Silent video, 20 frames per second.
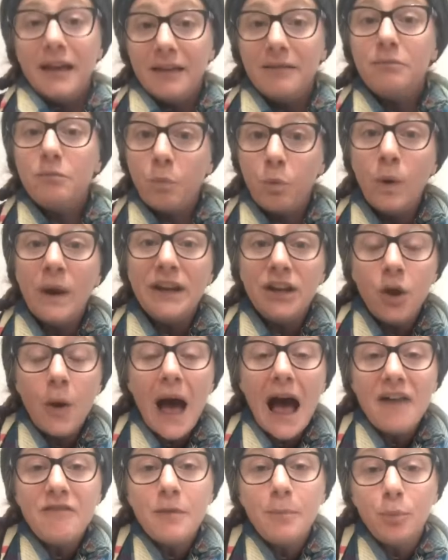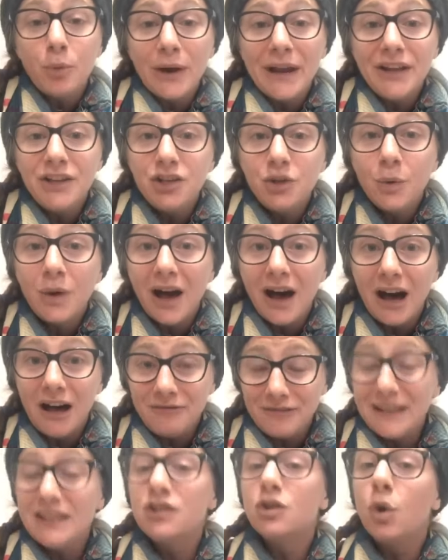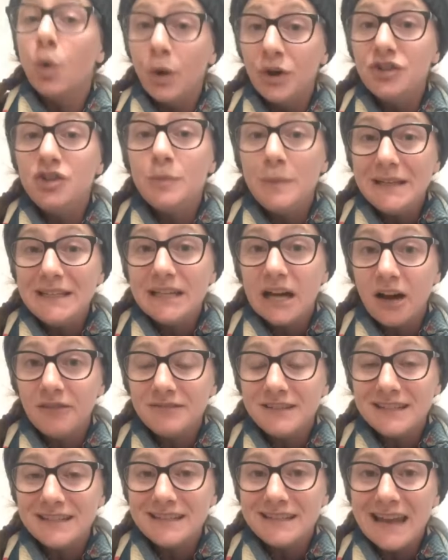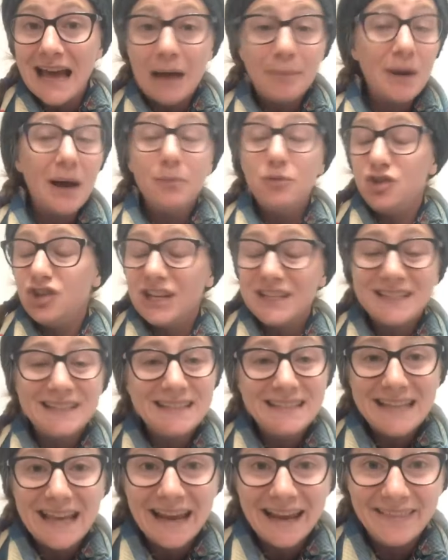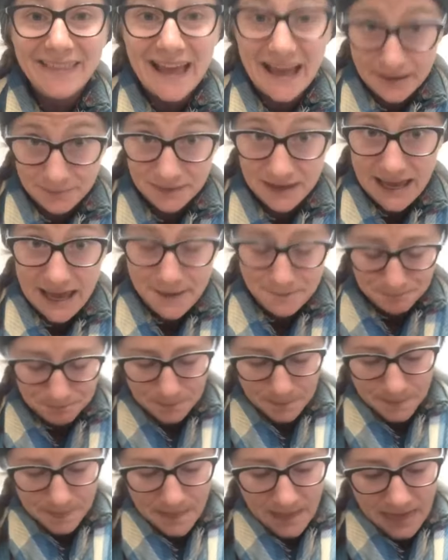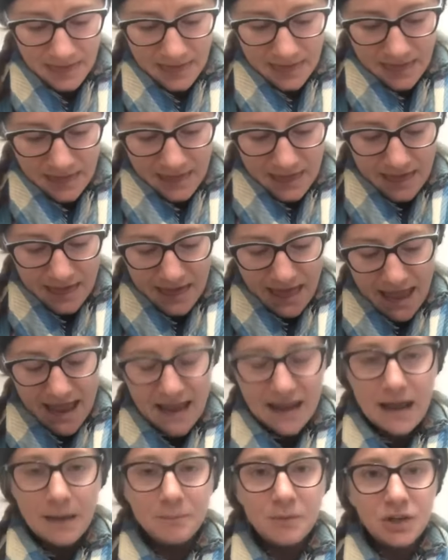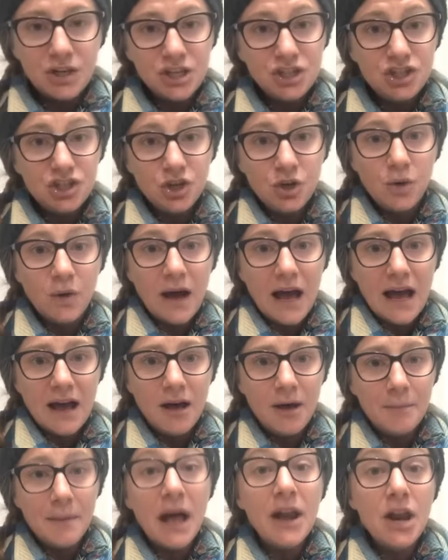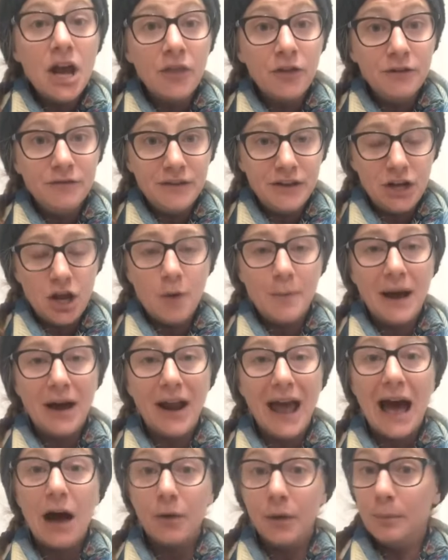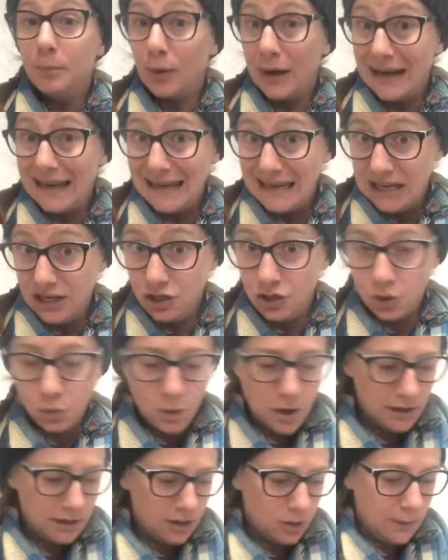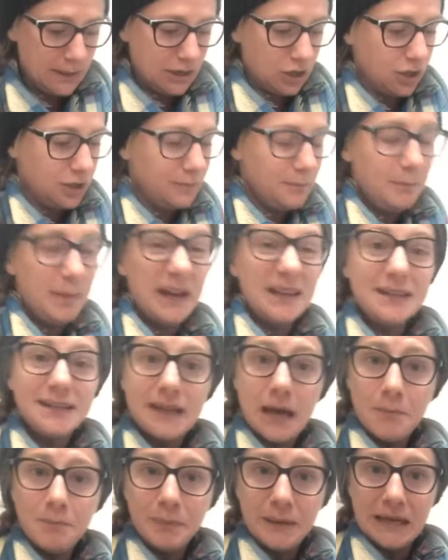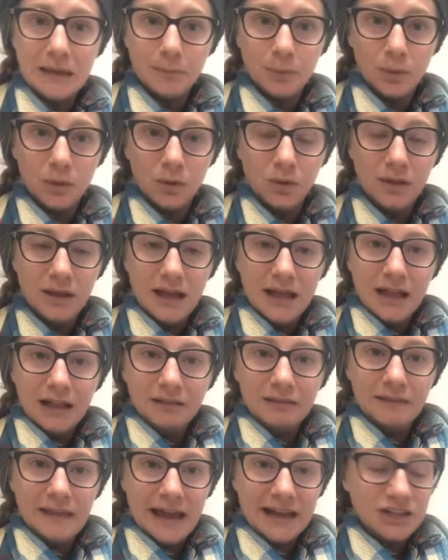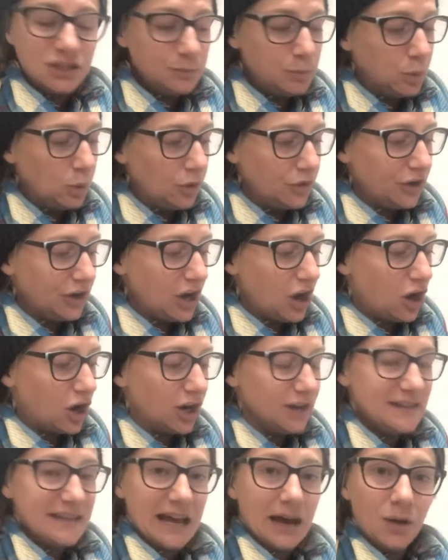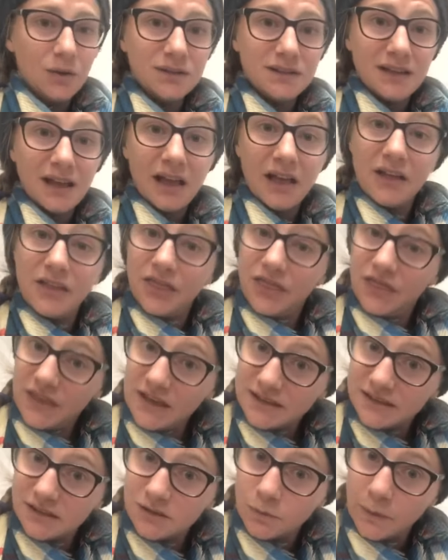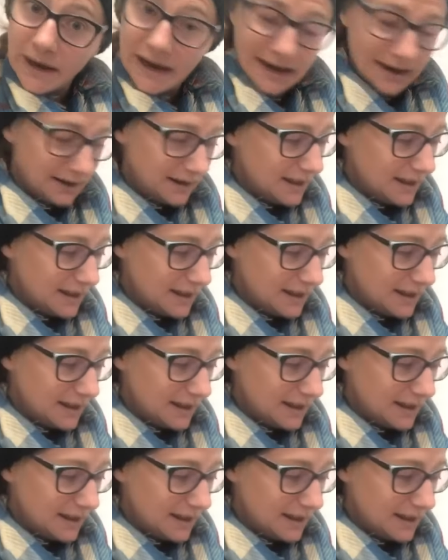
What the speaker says: When you have a brand new cuff, it's going to be tough to snap. I'm just saying that, okay? And I'm gonna do another video about how to break in your wallet quicker. But some people like to pull their cards out this way.